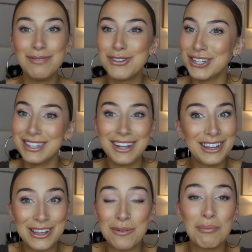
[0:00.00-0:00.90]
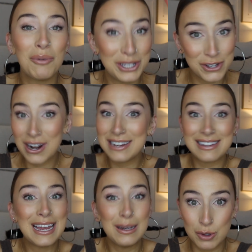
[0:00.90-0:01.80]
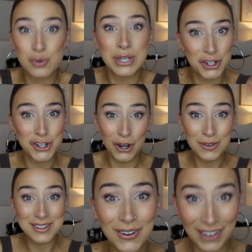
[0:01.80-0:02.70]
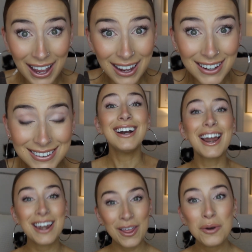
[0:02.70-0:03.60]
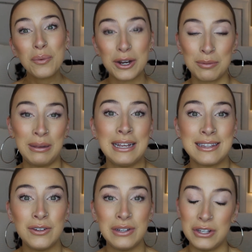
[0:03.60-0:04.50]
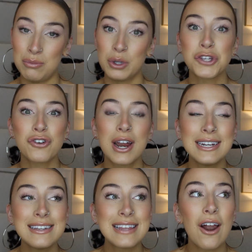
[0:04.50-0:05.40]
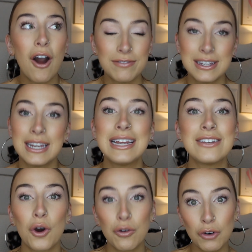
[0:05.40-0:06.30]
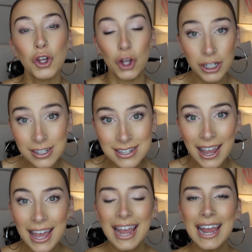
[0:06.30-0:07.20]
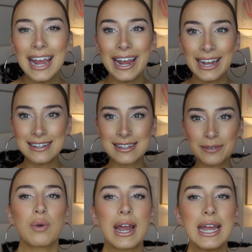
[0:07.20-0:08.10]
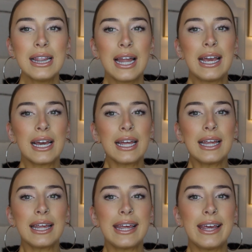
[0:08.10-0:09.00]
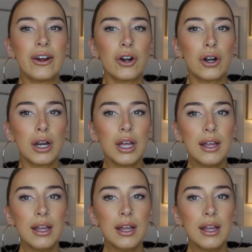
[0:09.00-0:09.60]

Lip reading: just telling you, moisturize in between your toes, okay? Another weird place that you need to moisturize that often is overlooked is right like here